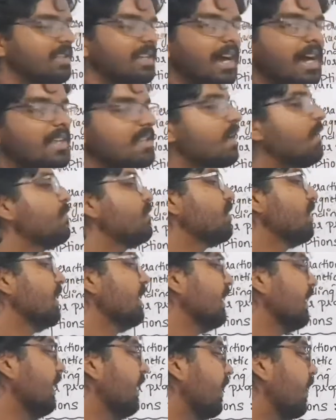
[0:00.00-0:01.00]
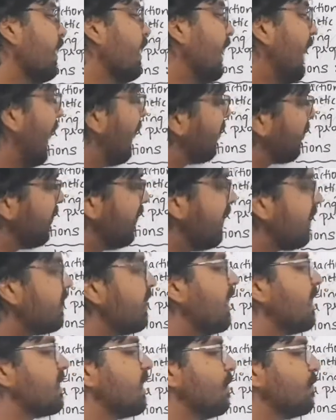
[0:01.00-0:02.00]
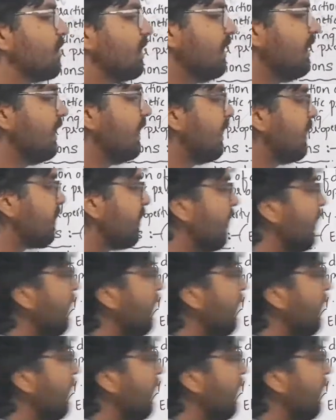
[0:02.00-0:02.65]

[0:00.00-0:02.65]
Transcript: the assumption here, and the next assumption is